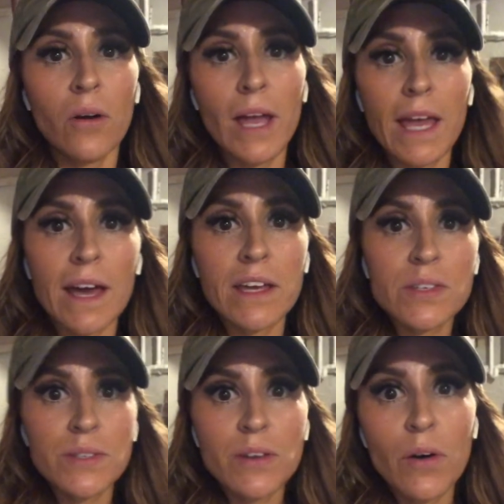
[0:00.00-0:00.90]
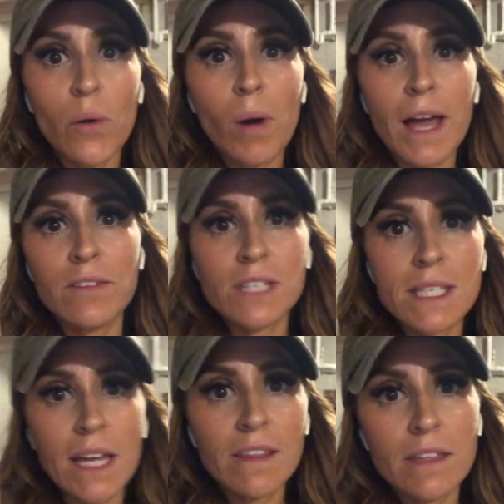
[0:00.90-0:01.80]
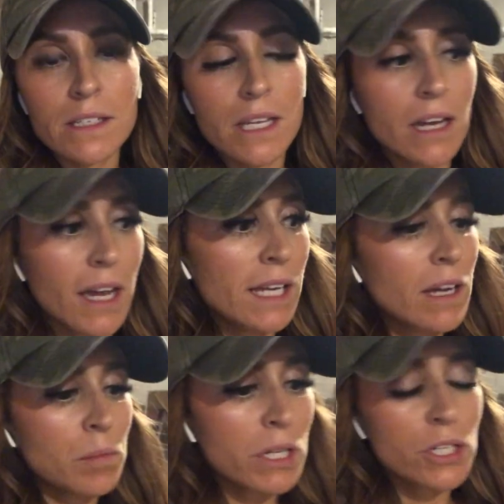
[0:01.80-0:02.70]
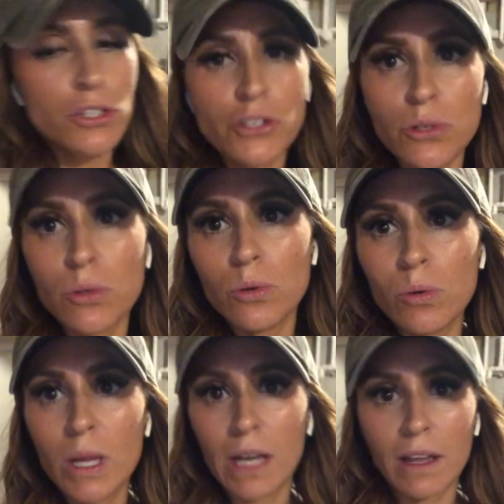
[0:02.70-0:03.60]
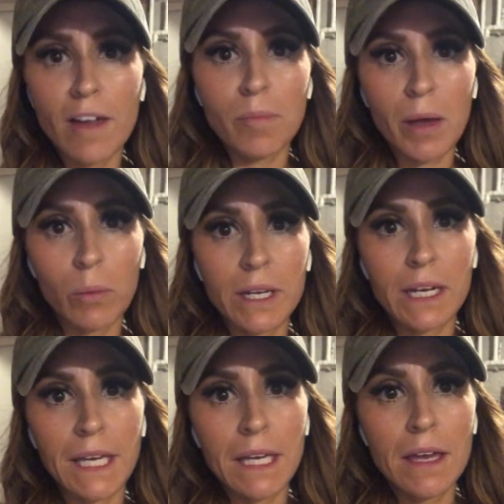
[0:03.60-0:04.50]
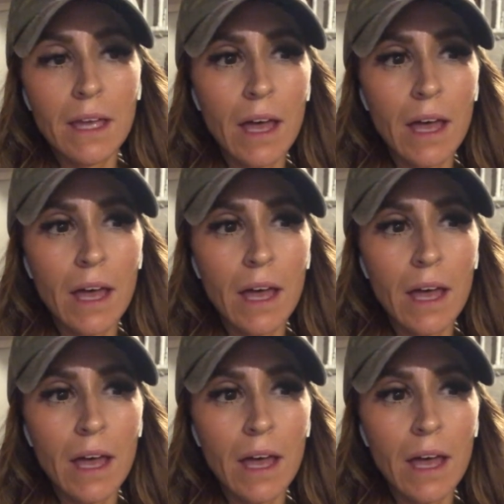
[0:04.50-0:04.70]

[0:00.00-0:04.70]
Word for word: Okay guys, so I've decided that tonight I'm gonna do an Alive by Whitney.